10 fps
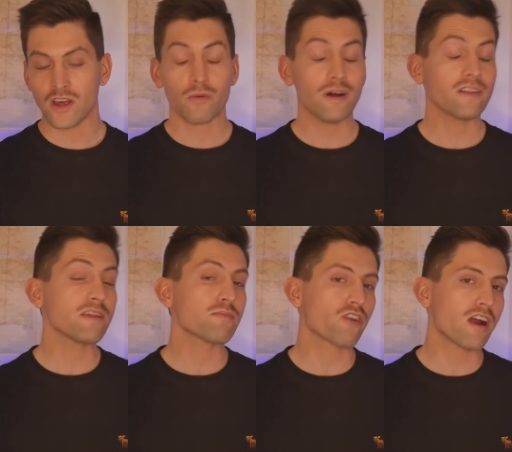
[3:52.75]
Well,
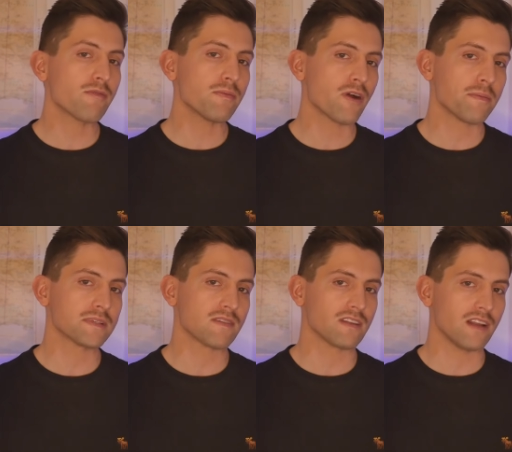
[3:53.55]
the primary purpose
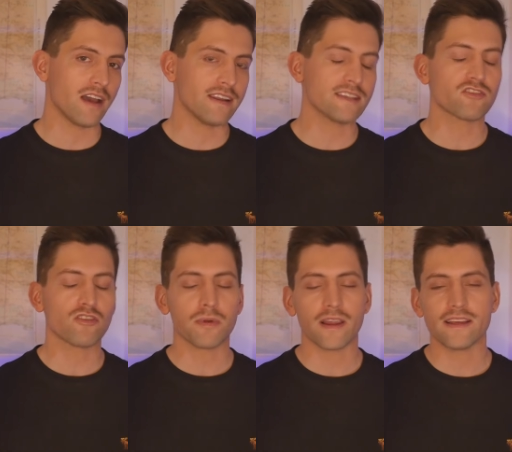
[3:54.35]
of the line is to
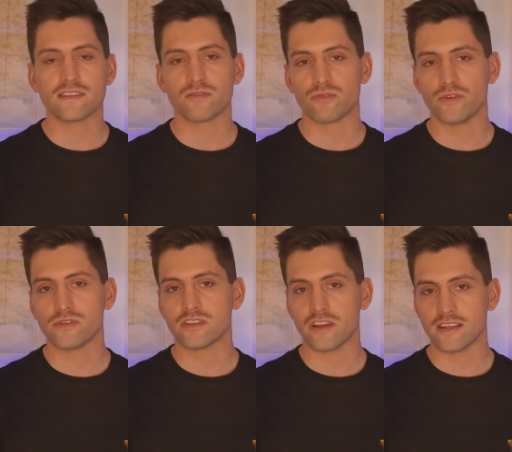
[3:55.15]
replace the Route
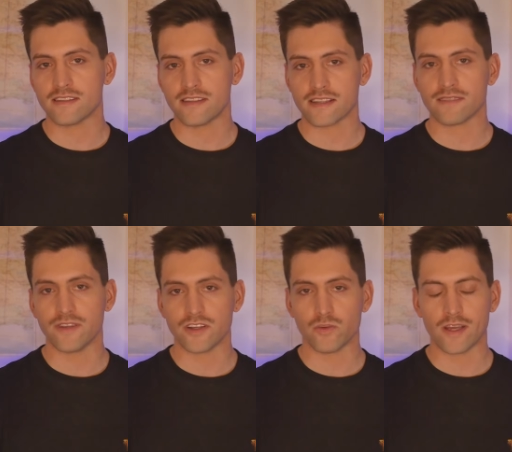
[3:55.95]
36
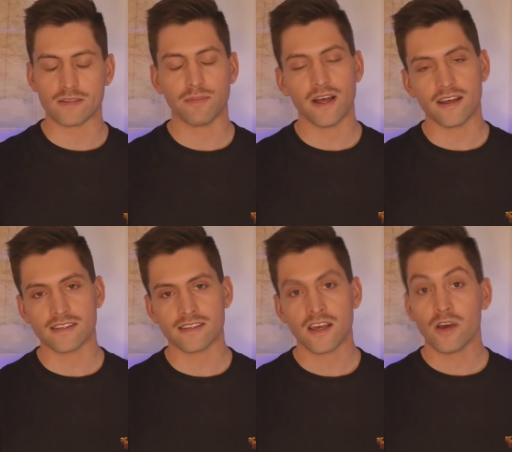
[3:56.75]
Finch West
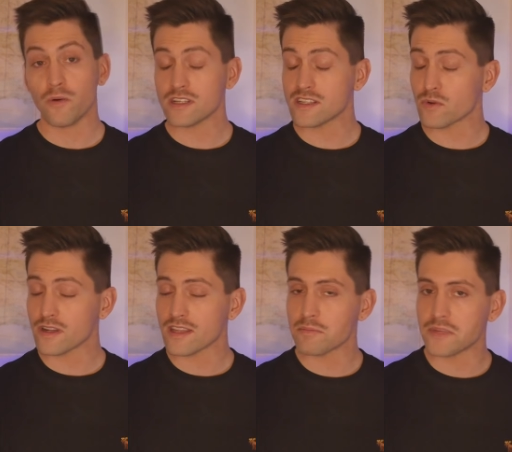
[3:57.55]
bus, which is one
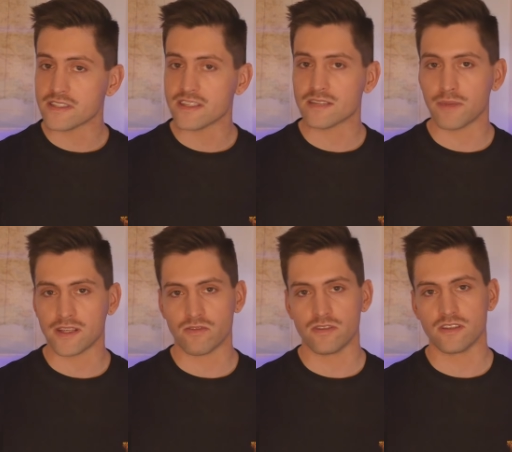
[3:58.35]
of the busiest
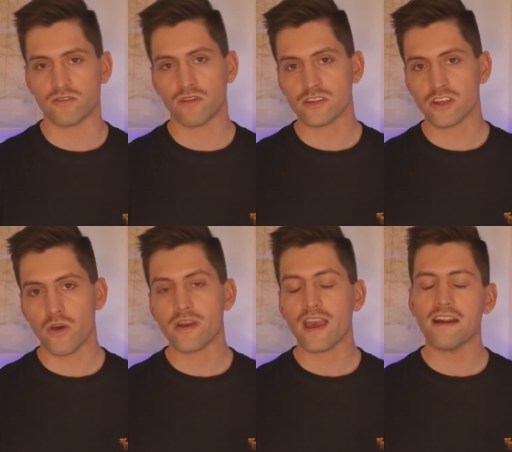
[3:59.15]
bus routes in
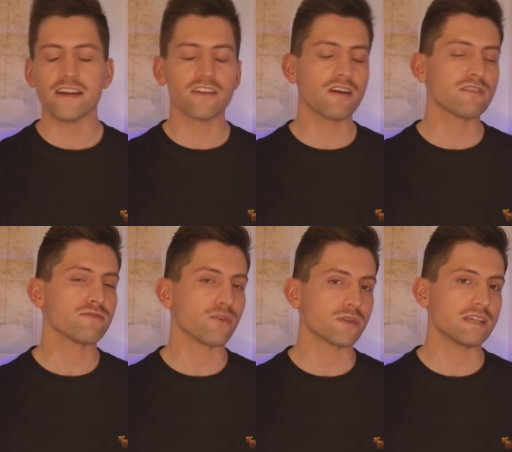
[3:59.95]
Toronto, carrying around
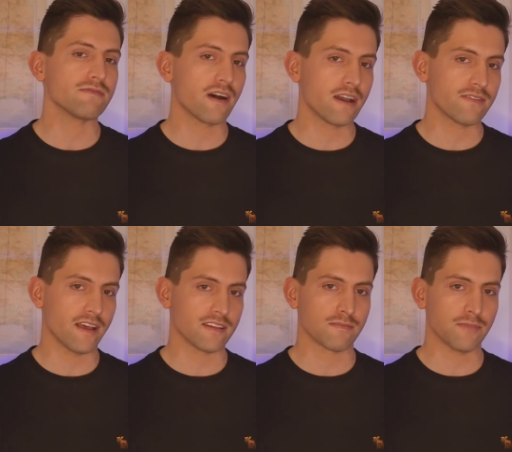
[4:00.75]

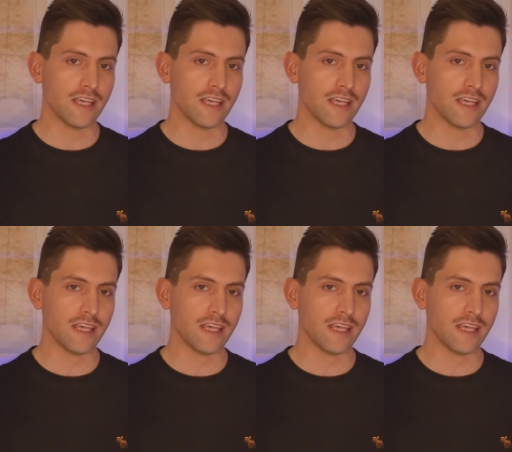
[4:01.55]
45,000